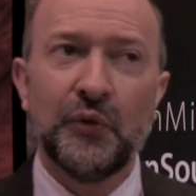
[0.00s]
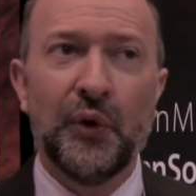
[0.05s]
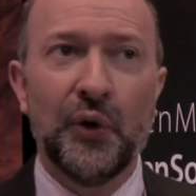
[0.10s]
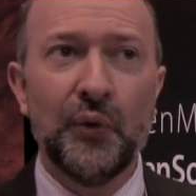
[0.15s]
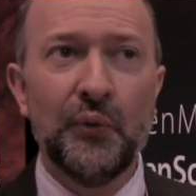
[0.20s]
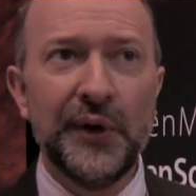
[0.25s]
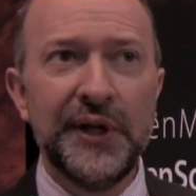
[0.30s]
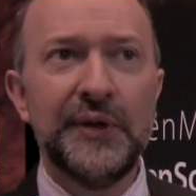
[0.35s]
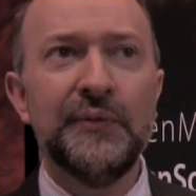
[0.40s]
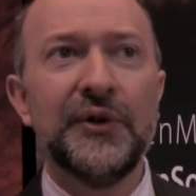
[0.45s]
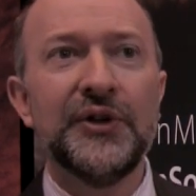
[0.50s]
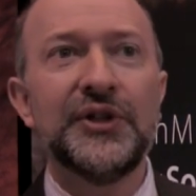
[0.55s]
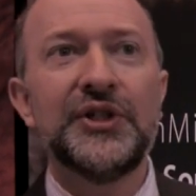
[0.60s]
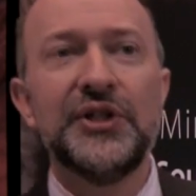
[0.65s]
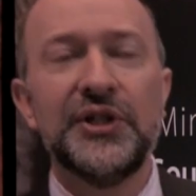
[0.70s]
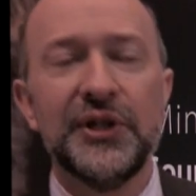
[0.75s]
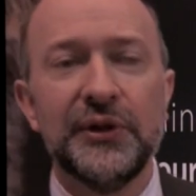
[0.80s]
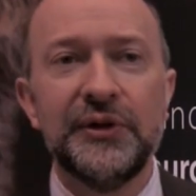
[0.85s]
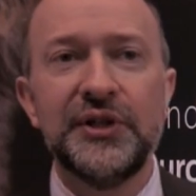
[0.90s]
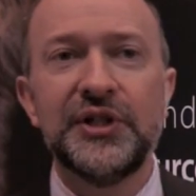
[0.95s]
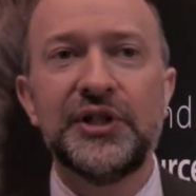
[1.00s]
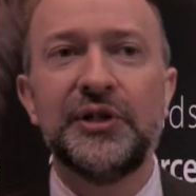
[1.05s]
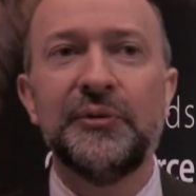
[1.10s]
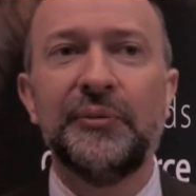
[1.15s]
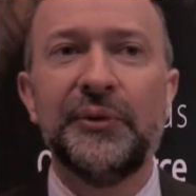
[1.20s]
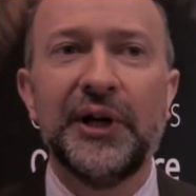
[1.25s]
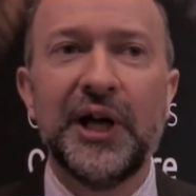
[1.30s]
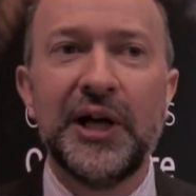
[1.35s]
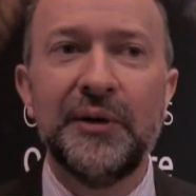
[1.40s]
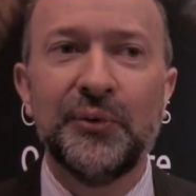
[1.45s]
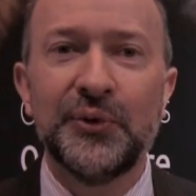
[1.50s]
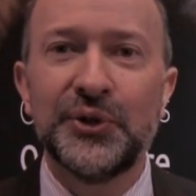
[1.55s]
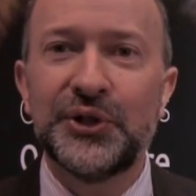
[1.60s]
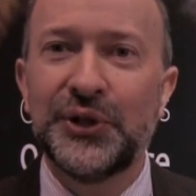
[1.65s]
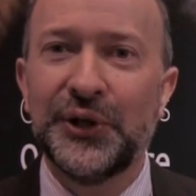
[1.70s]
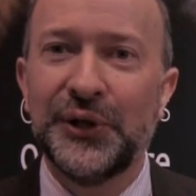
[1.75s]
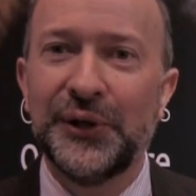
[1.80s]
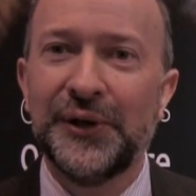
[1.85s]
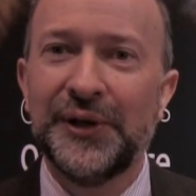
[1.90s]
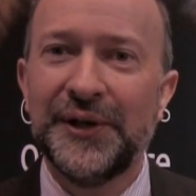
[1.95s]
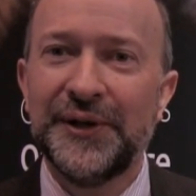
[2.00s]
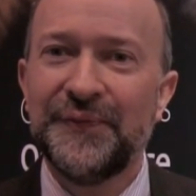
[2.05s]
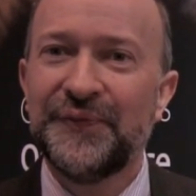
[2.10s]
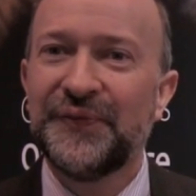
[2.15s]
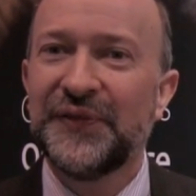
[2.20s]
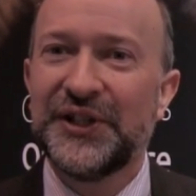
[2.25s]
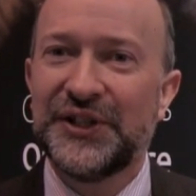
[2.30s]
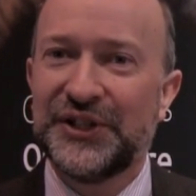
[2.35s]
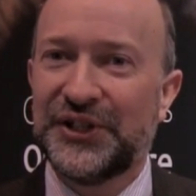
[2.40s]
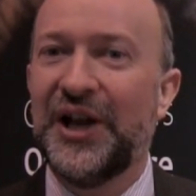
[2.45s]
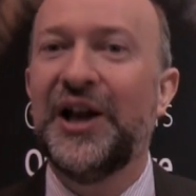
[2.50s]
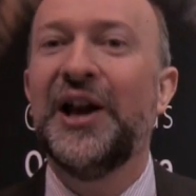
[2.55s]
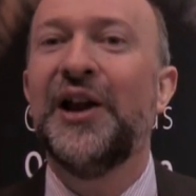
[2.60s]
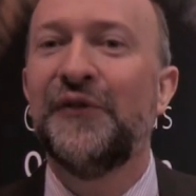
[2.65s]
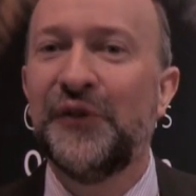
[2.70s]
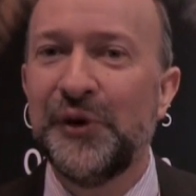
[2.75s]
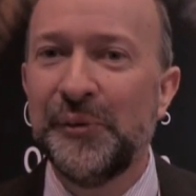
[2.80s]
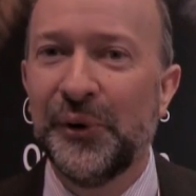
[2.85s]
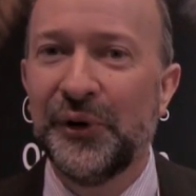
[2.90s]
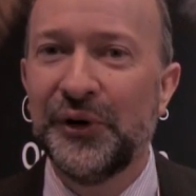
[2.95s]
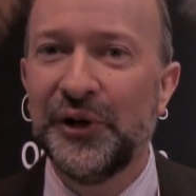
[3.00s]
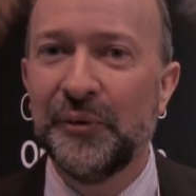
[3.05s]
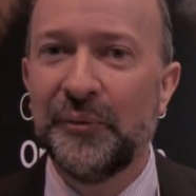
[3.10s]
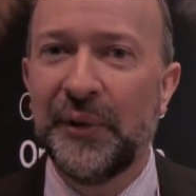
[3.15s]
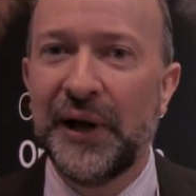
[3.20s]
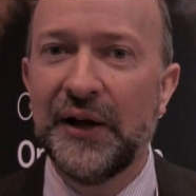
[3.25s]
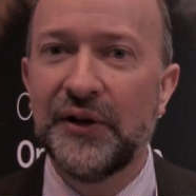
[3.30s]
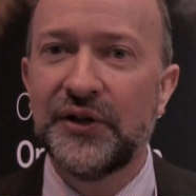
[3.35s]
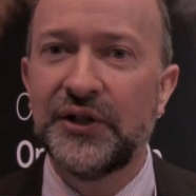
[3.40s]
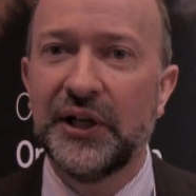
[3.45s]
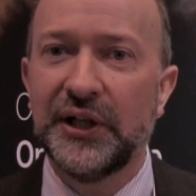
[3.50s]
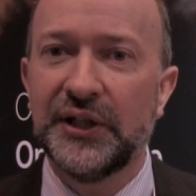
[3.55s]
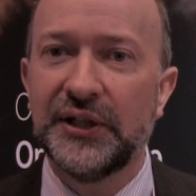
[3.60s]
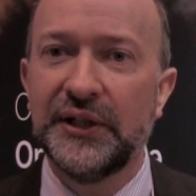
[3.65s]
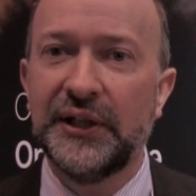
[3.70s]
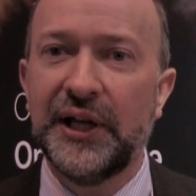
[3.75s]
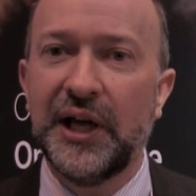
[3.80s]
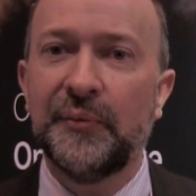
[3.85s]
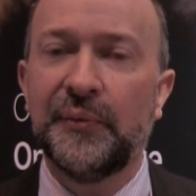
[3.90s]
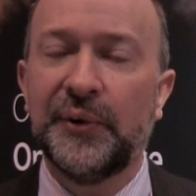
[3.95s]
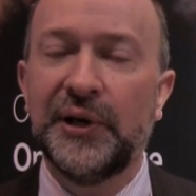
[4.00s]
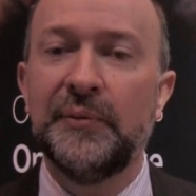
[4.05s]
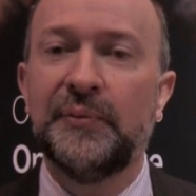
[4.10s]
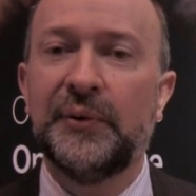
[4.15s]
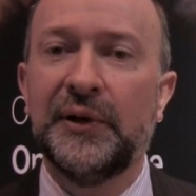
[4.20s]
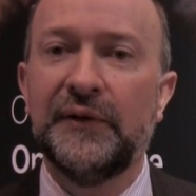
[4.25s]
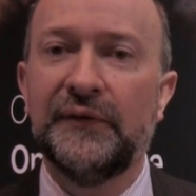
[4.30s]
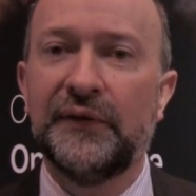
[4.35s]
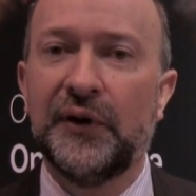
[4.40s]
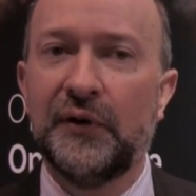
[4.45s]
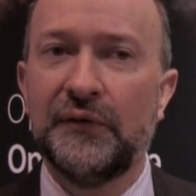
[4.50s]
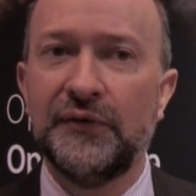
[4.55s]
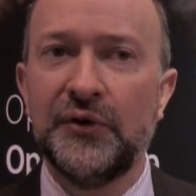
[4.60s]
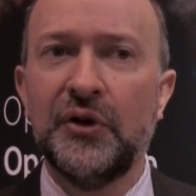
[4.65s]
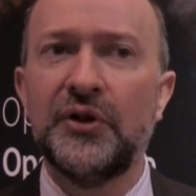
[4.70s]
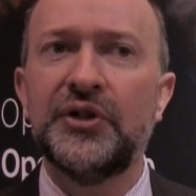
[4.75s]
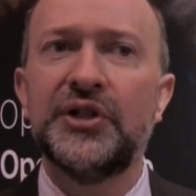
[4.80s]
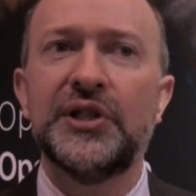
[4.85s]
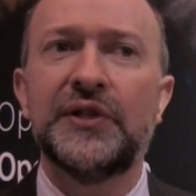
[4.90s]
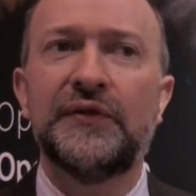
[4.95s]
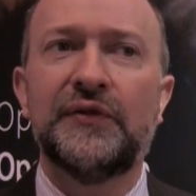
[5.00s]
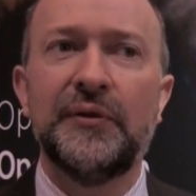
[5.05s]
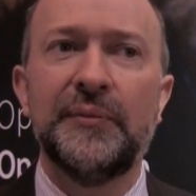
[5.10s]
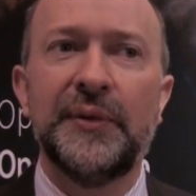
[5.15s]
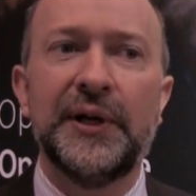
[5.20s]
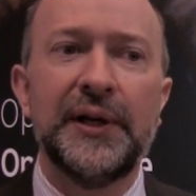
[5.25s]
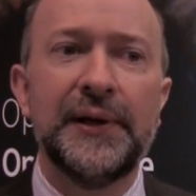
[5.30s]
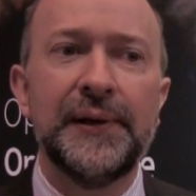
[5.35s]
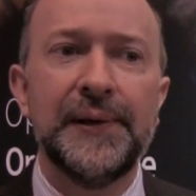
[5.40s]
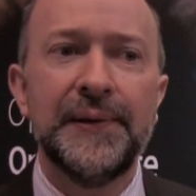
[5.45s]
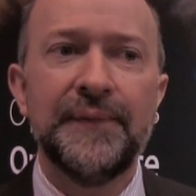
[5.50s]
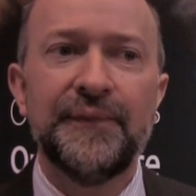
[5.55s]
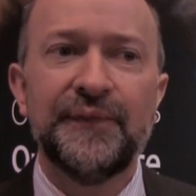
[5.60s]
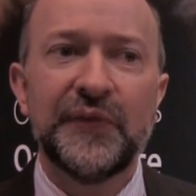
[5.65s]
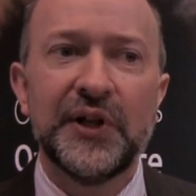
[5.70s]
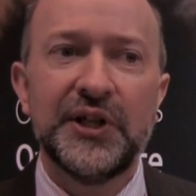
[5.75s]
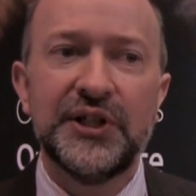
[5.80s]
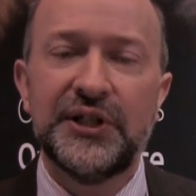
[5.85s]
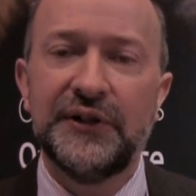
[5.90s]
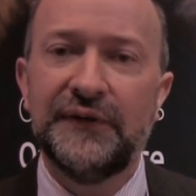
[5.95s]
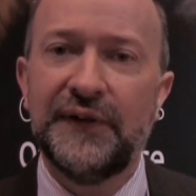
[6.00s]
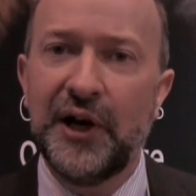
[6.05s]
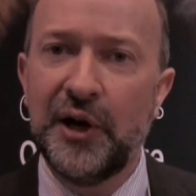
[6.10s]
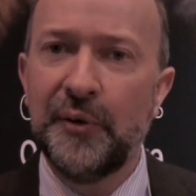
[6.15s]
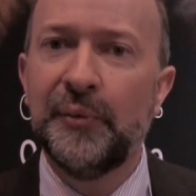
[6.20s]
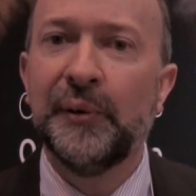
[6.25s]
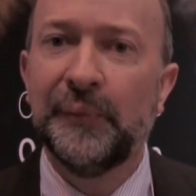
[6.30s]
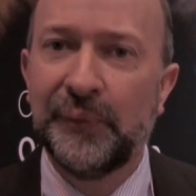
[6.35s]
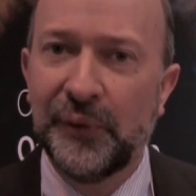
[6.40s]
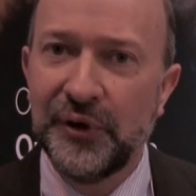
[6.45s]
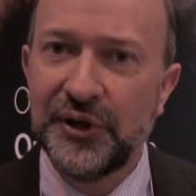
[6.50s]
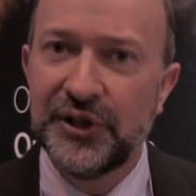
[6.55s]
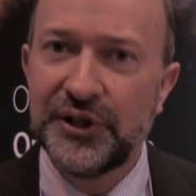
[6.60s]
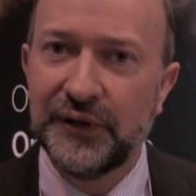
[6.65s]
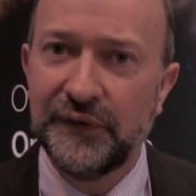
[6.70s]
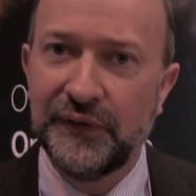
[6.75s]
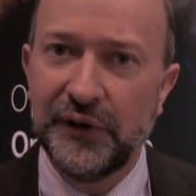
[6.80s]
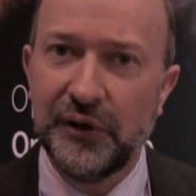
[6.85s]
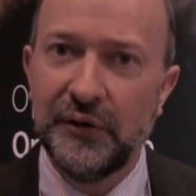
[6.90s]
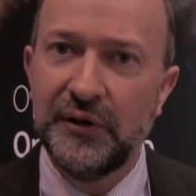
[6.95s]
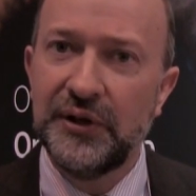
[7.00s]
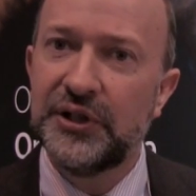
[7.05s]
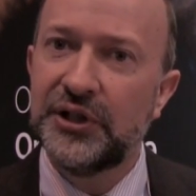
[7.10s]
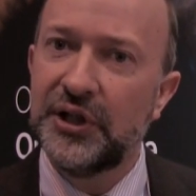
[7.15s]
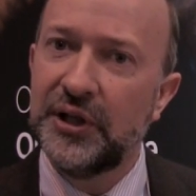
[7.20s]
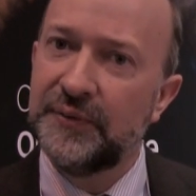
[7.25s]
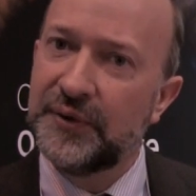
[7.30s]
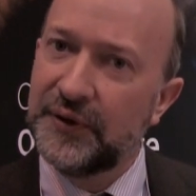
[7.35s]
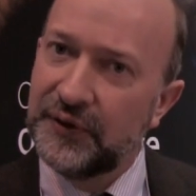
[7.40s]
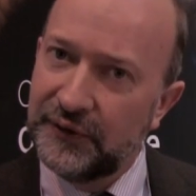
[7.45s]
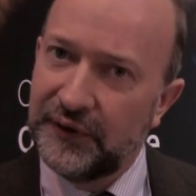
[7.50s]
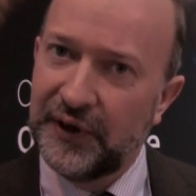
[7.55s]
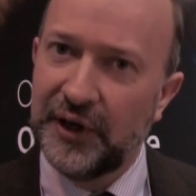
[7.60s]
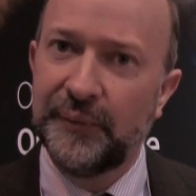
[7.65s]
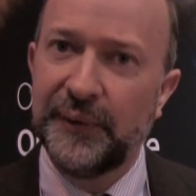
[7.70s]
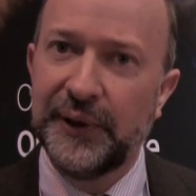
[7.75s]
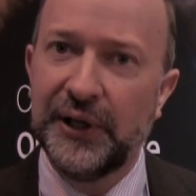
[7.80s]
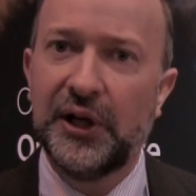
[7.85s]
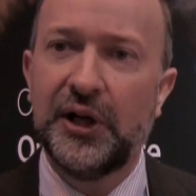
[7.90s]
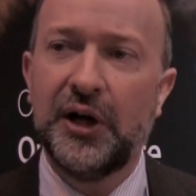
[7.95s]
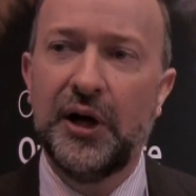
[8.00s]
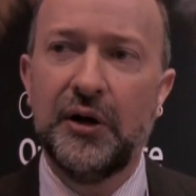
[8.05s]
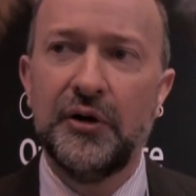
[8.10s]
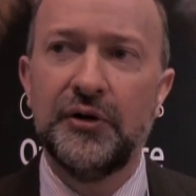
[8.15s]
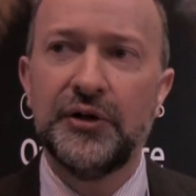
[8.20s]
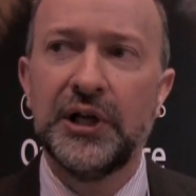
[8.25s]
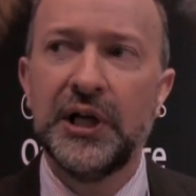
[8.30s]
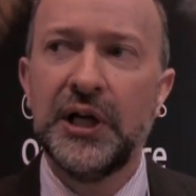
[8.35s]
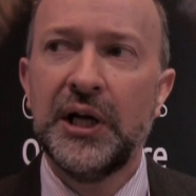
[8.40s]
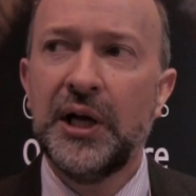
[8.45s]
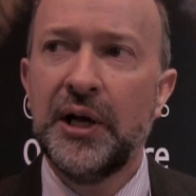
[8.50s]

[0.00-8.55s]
what we want to do is to be able to tell everybody about it and get people involved, not just from a developer point of view in terms of developing code,